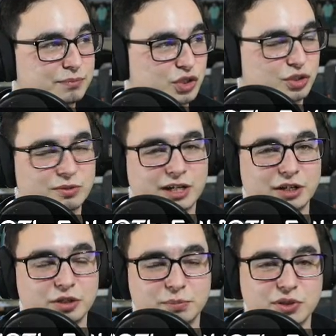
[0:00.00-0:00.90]
Just
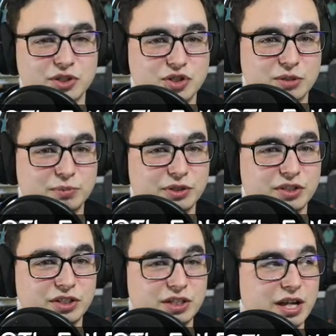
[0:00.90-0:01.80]
kind of to put it simply,
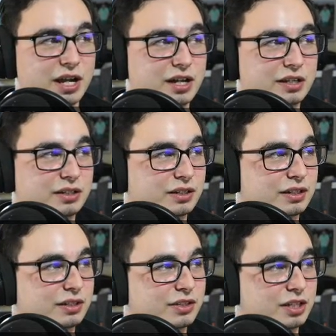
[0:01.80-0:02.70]
the
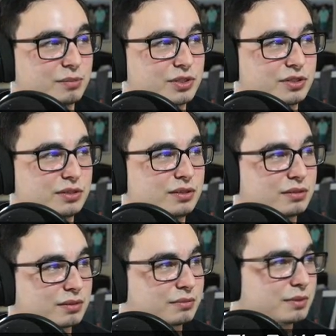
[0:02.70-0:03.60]
image...
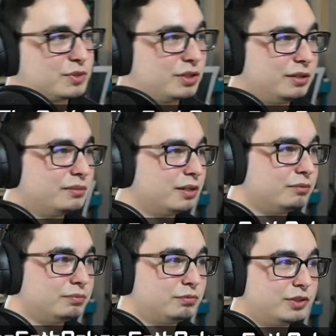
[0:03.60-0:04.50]
I'm sorry, I
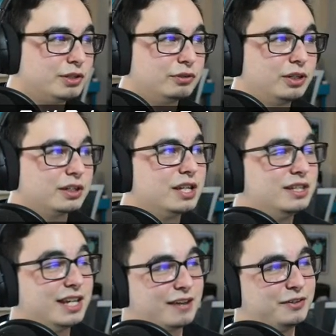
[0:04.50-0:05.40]
read that wrong.
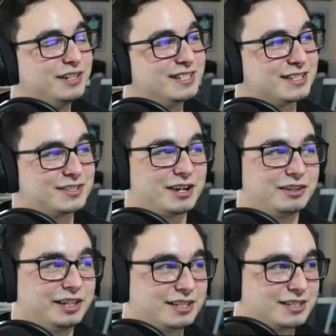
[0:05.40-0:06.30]
The evidence is there.
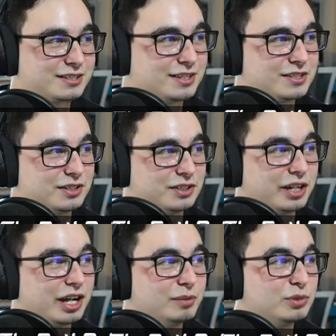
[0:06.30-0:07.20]
Like, it's
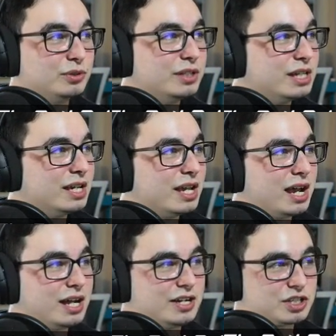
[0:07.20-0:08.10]
undeniable.
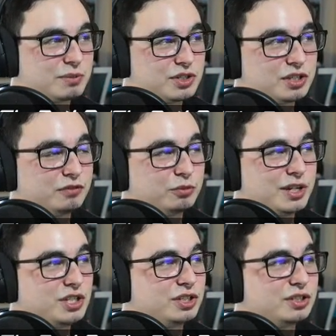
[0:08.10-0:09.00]
Some of this
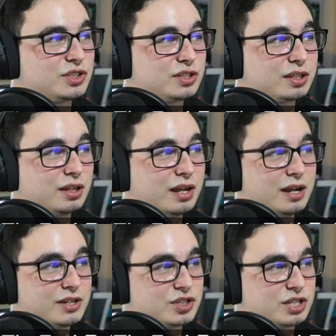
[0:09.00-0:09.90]
information
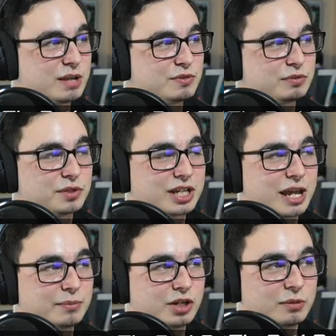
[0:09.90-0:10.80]
stems from the
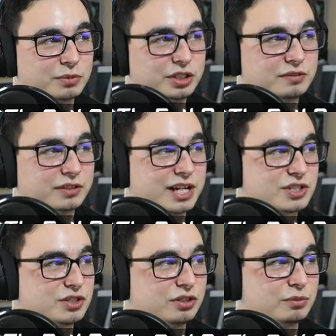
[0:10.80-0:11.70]
Capcom leak of
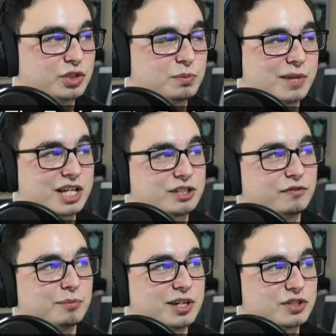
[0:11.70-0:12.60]
last year, in which massive
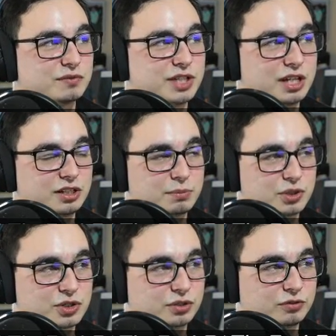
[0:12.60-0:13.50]
amounts of data and
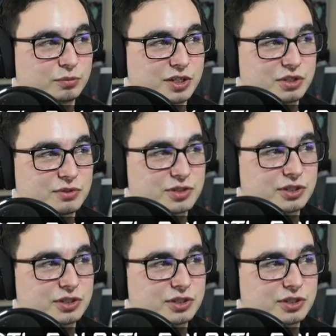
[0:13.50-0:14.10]
personal information was